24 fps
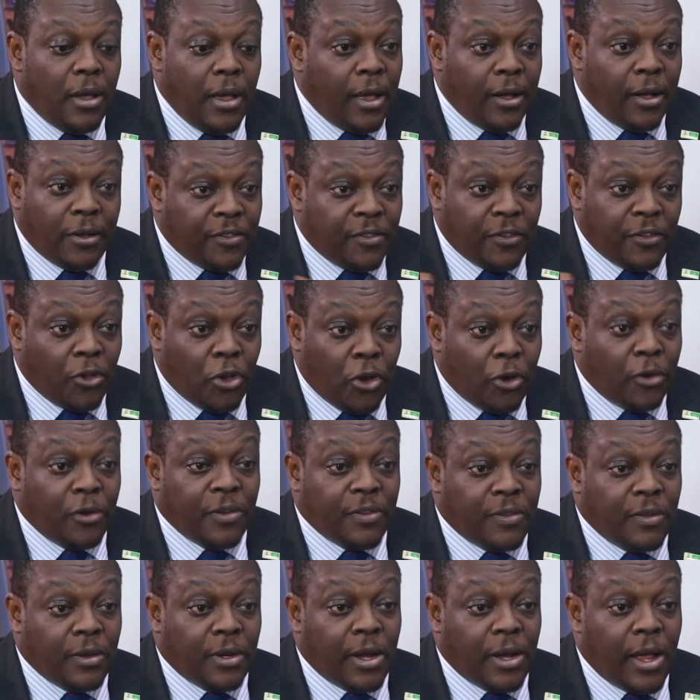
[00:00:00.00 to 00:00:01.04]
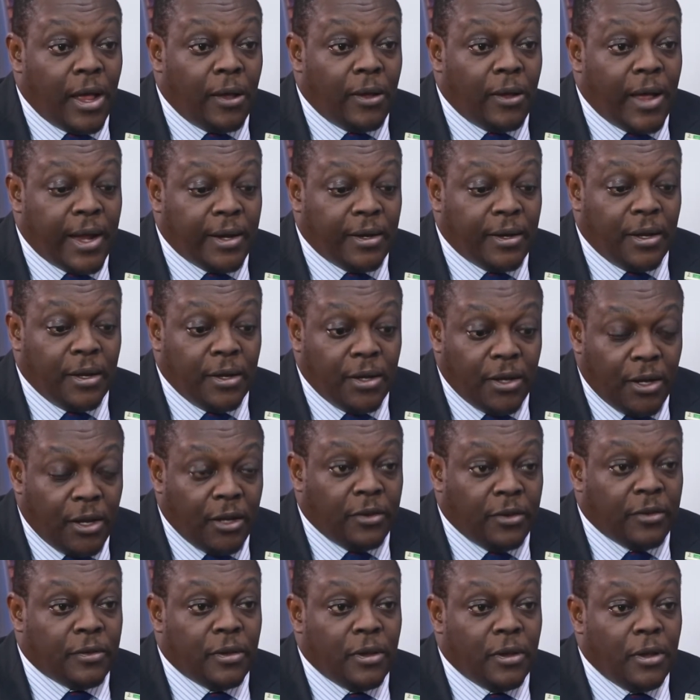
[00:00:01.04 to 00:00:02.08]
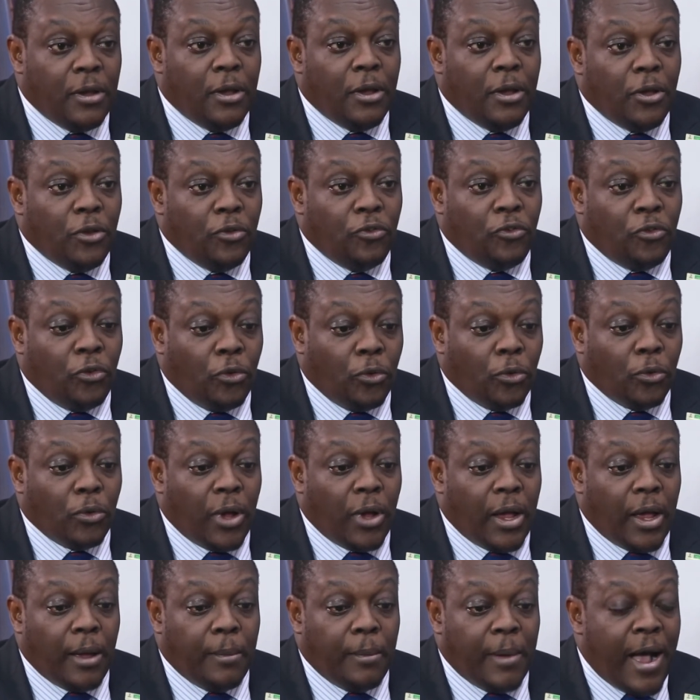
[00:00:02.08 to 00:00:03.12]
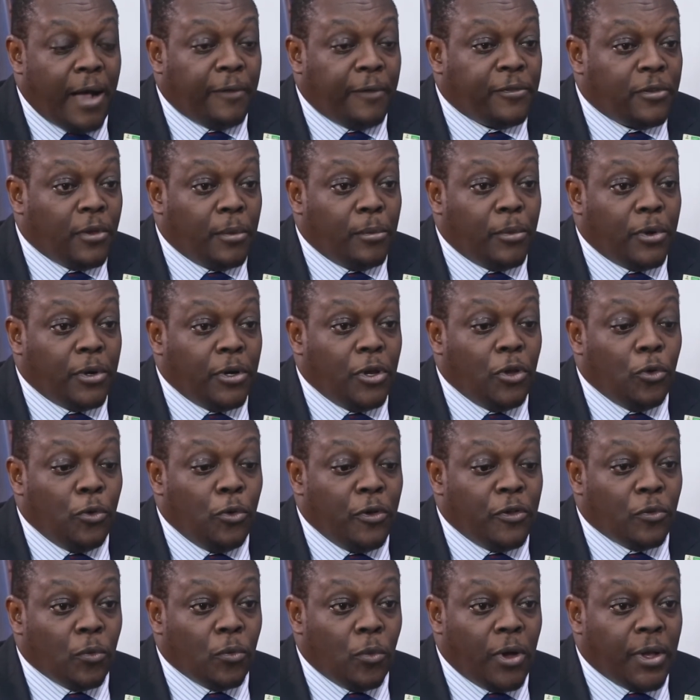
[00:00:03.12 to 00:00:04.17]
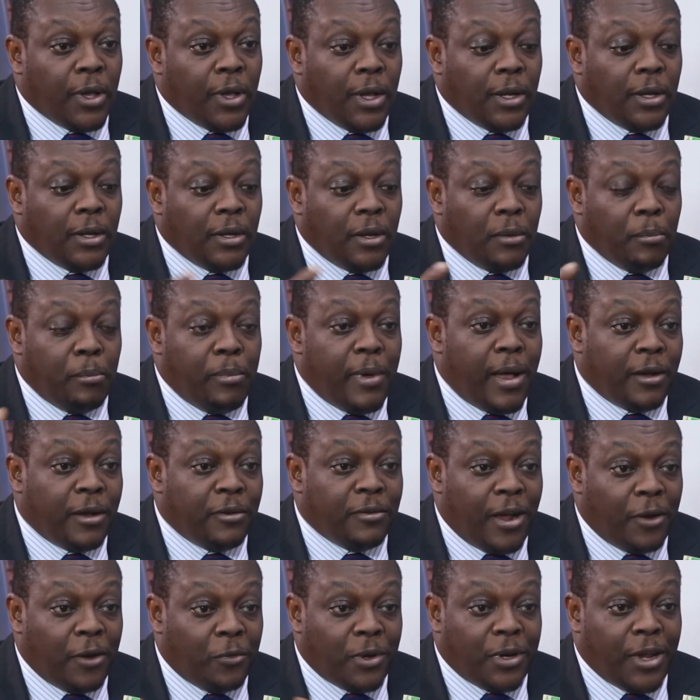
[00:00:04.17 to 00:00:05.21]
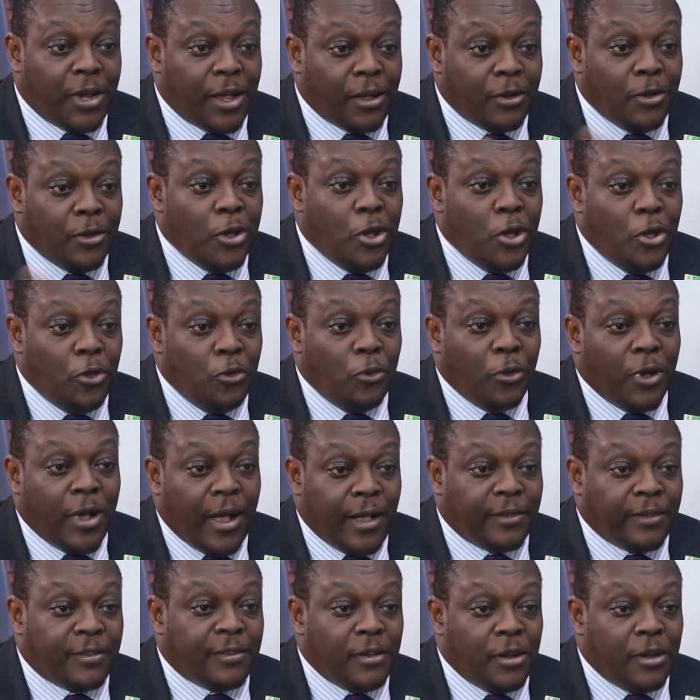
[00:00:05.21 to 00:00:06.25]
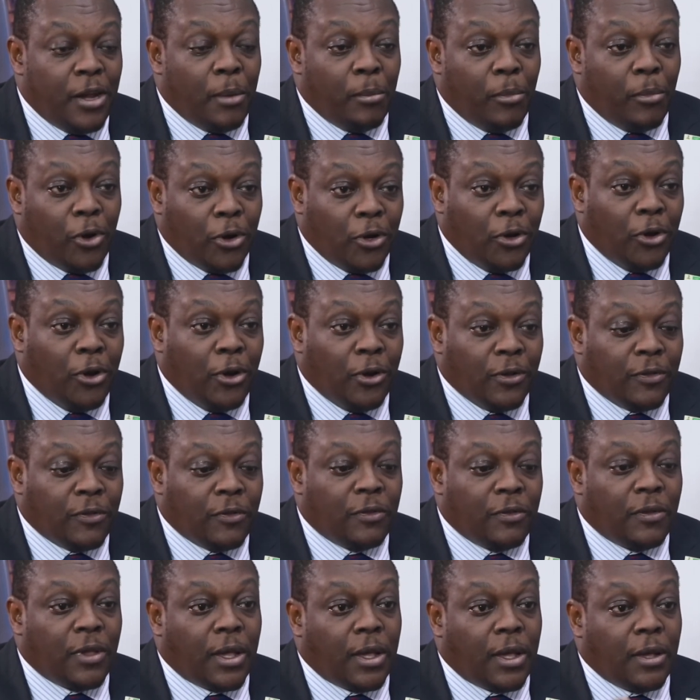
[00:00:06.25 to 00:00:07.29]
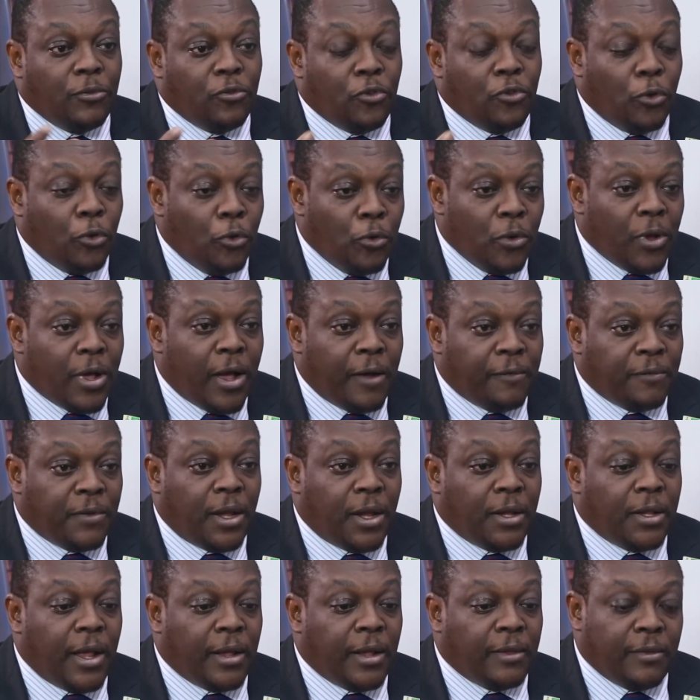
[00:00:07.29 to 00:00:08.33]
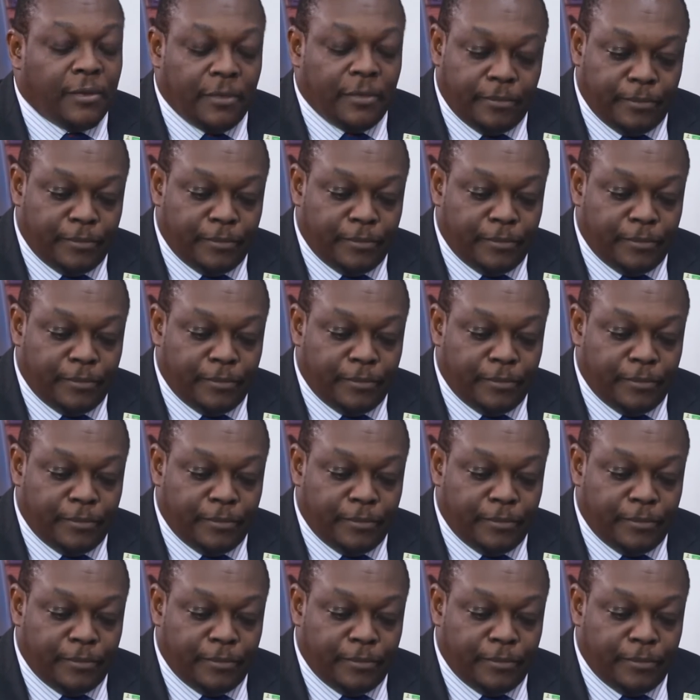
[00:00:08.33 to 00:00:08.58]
health security now, and they need to have somebody who is working in the background, whether you can see them or not, to look after that.